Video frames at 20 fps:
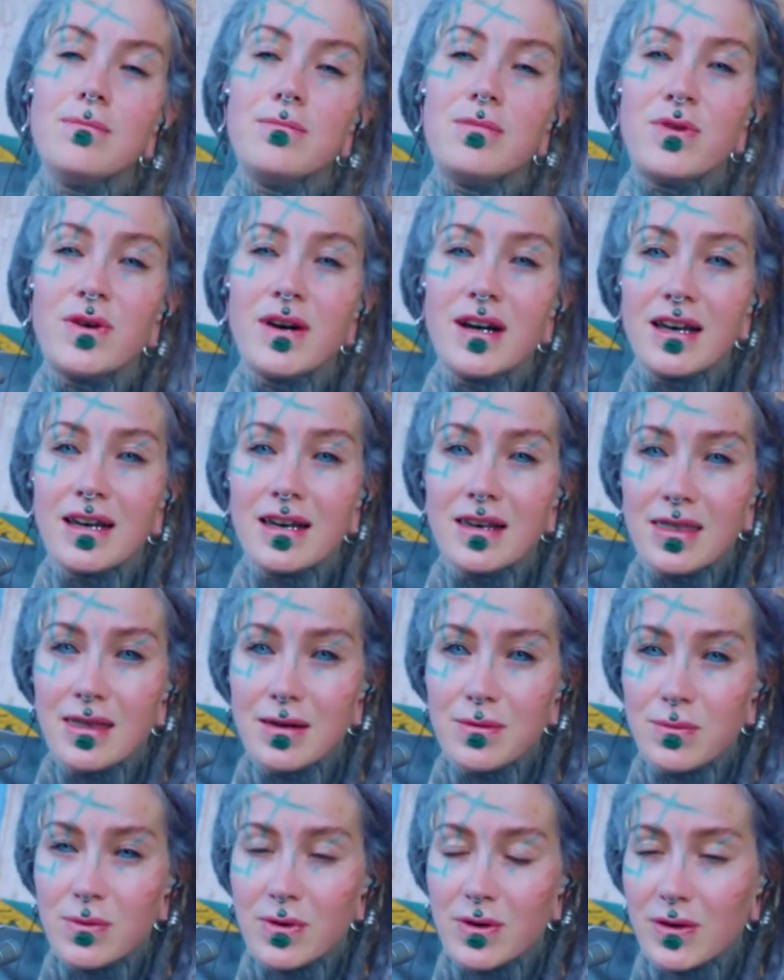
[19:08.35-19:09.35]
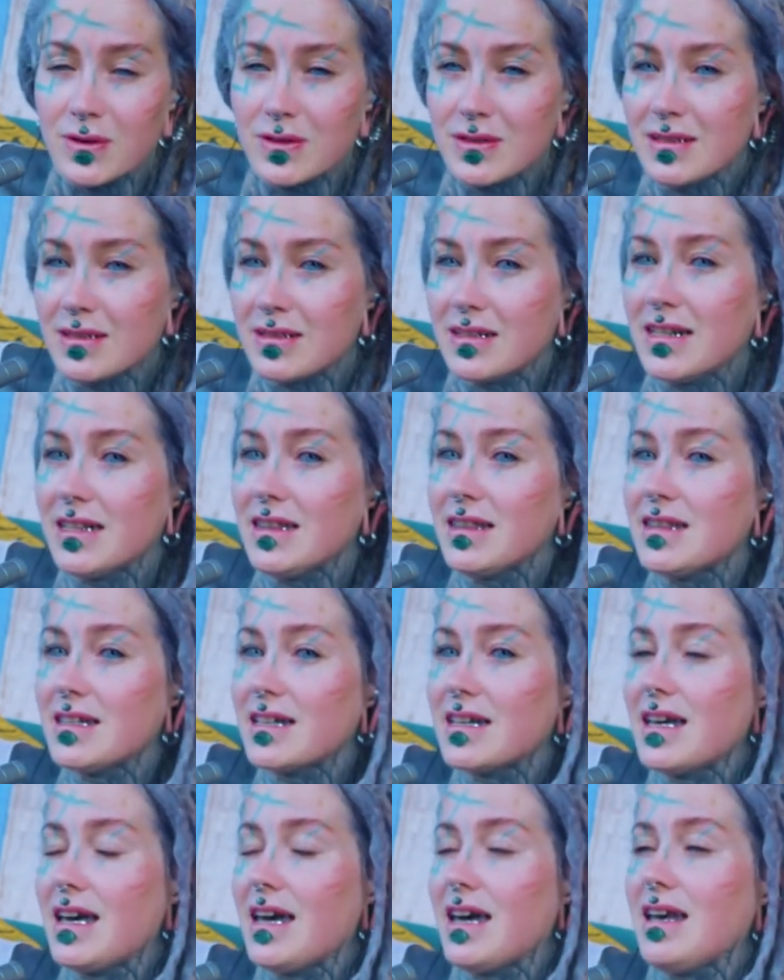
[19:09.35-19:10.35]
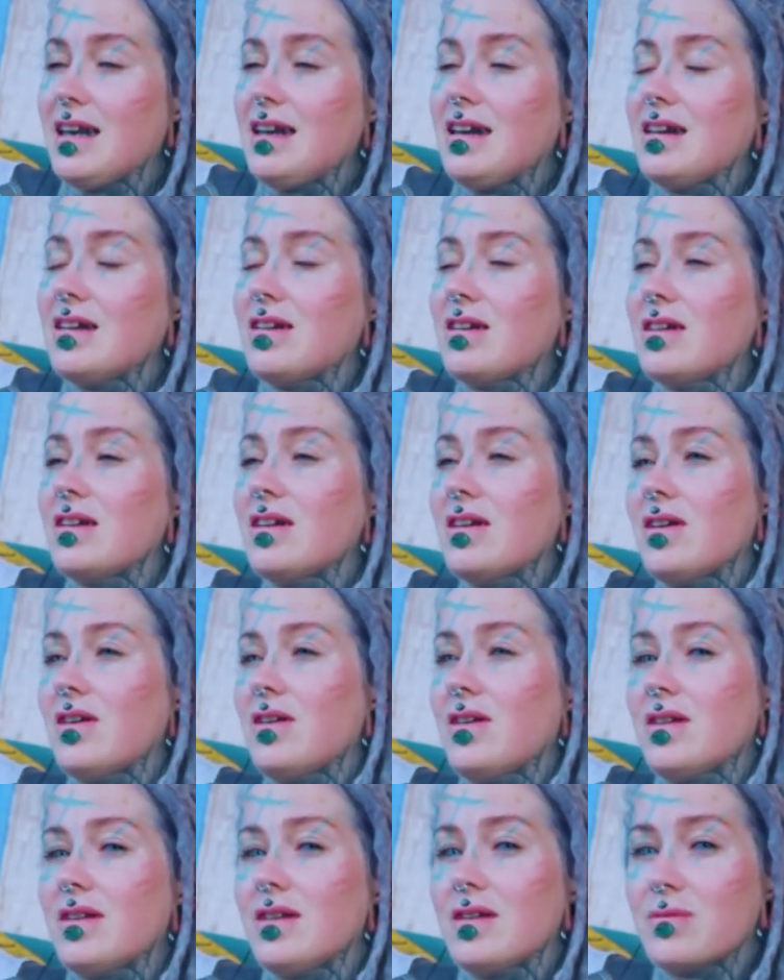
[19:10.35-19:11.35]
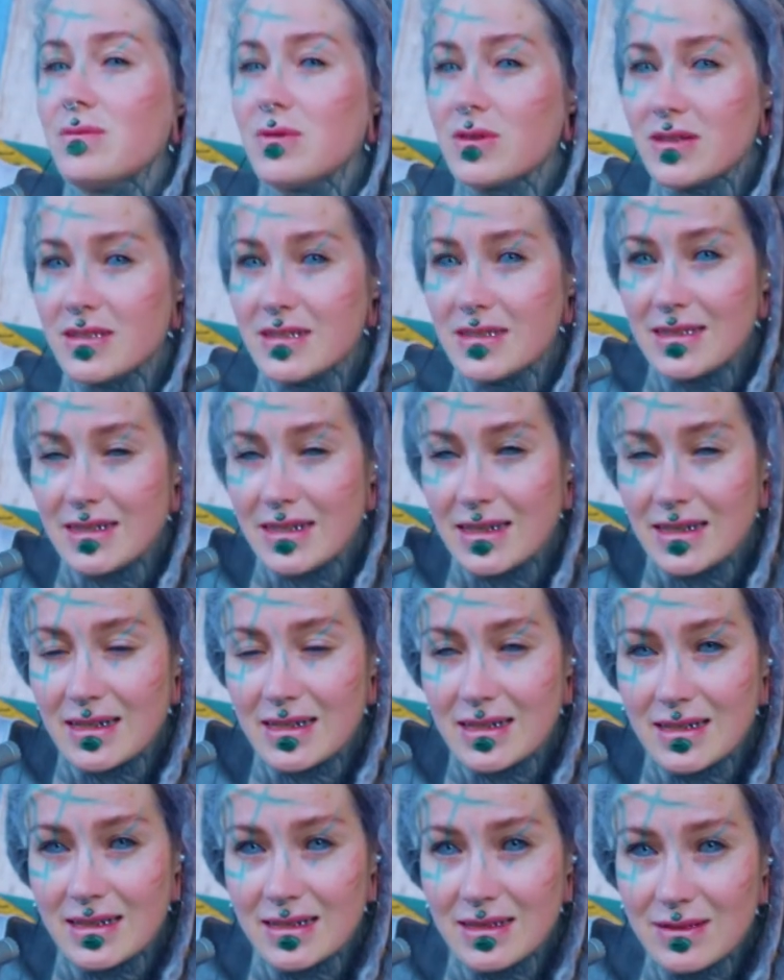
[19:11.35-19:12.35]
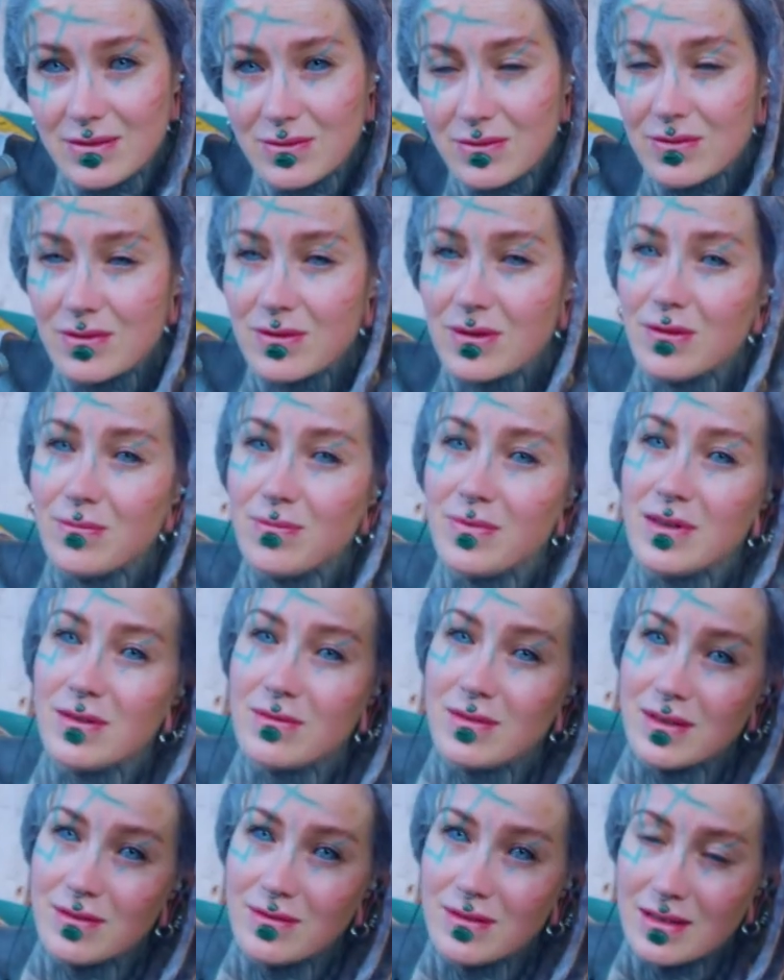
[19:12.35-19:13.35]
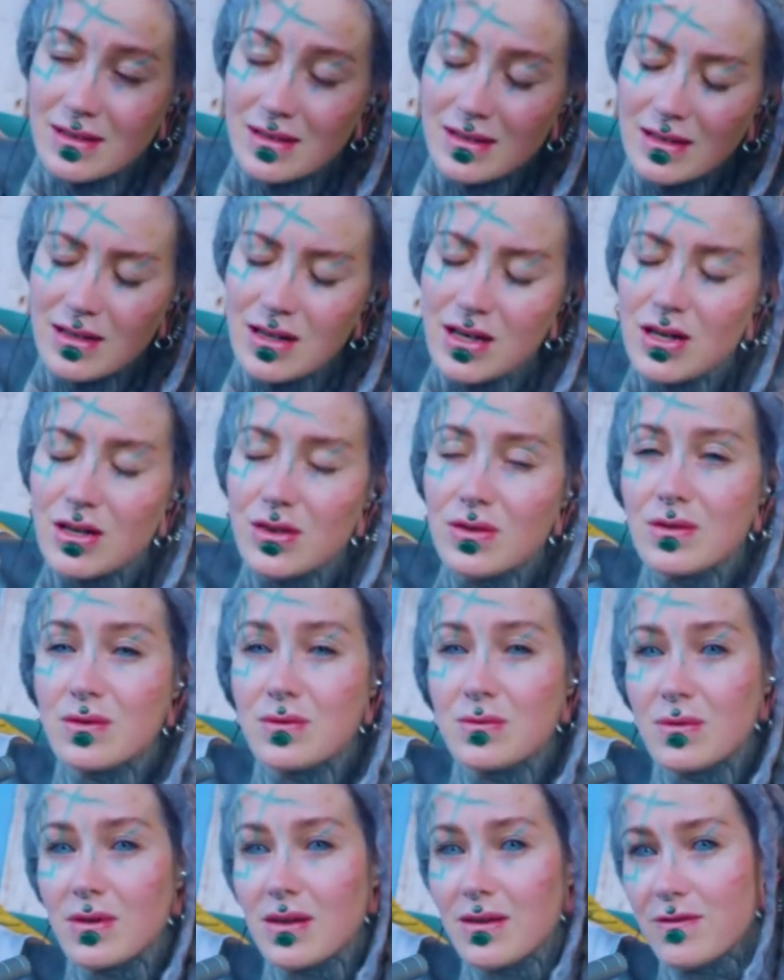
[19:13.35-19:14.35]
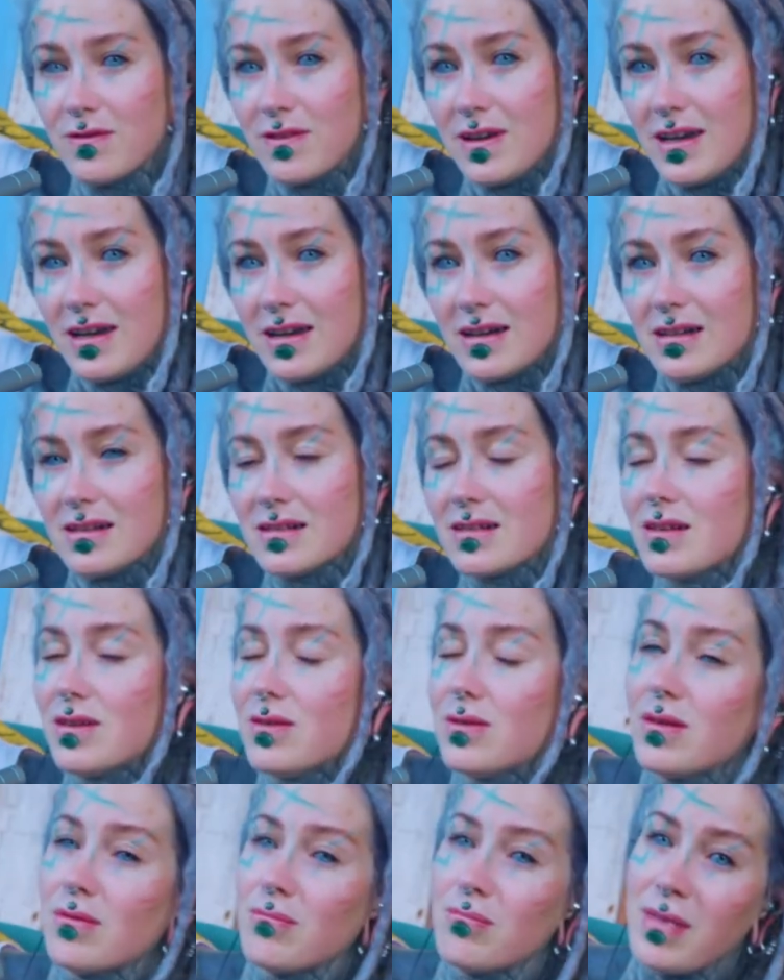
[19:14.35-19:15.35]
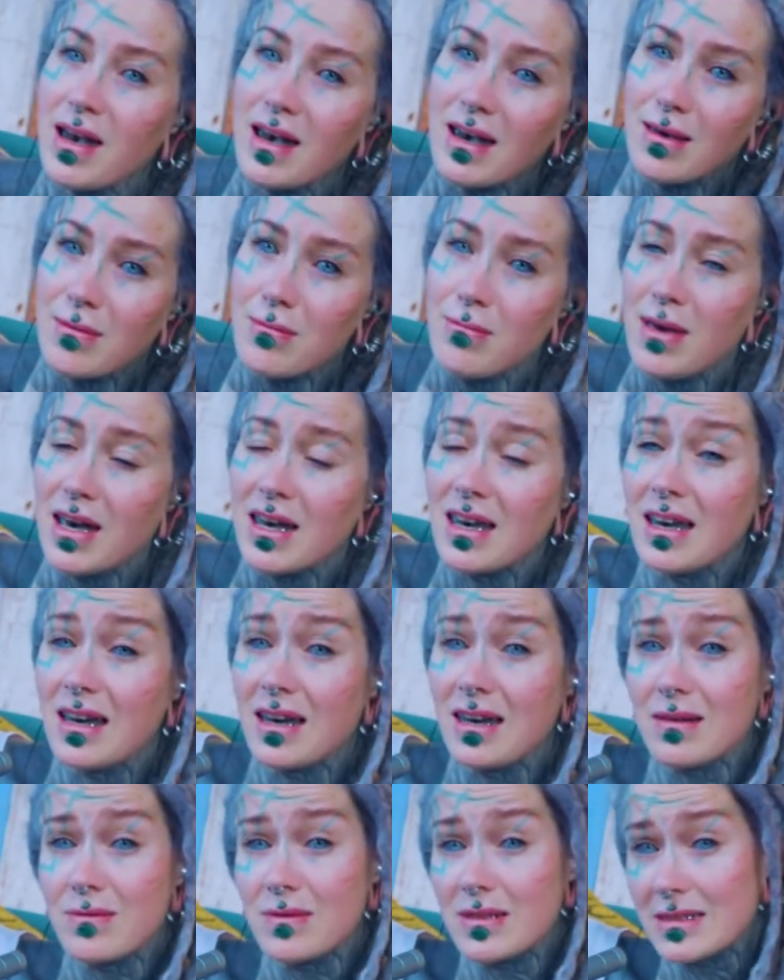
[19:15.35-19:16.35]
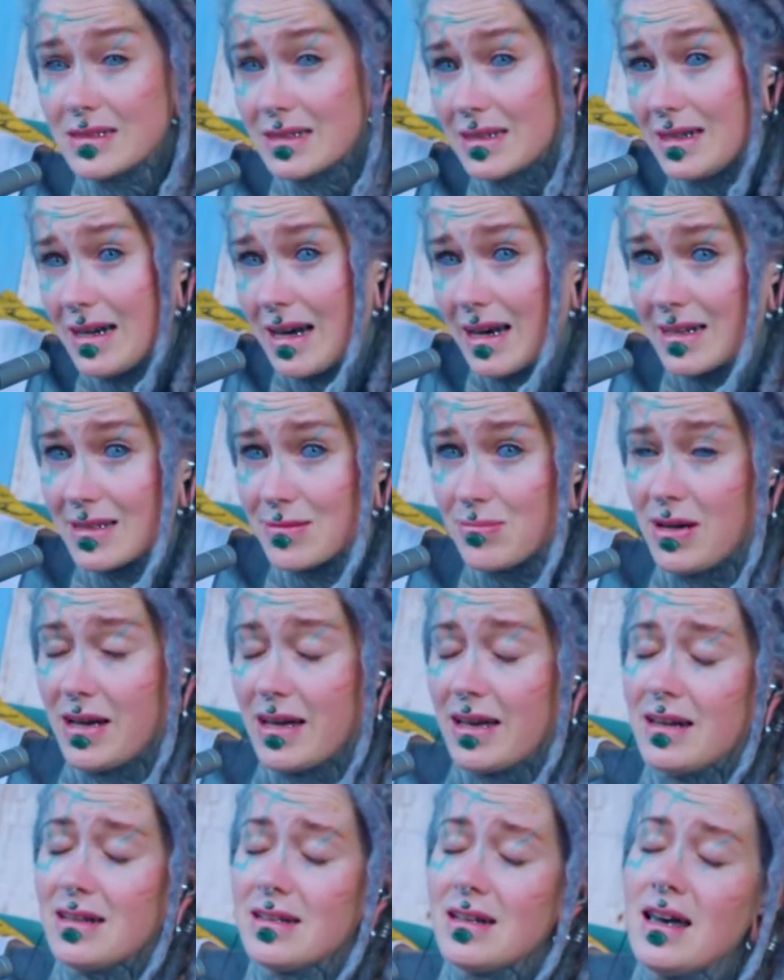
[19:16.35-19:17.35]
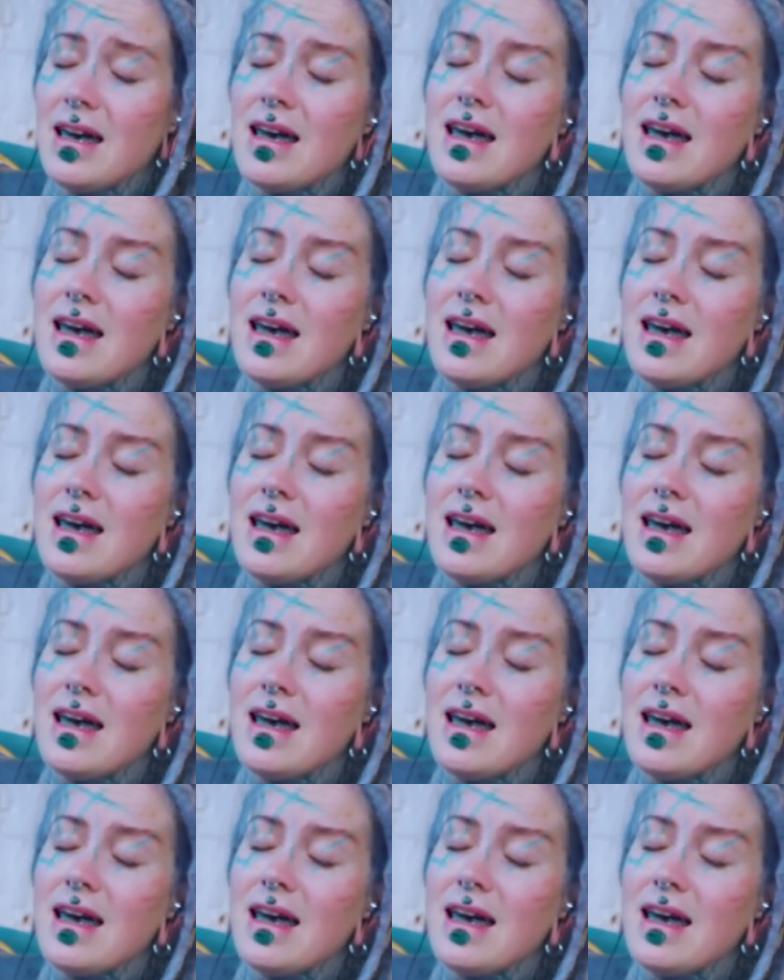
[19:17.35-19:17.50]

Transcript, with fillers: bringing the water in the can on the wood stick from the river to the field, going back, making it with the next plant.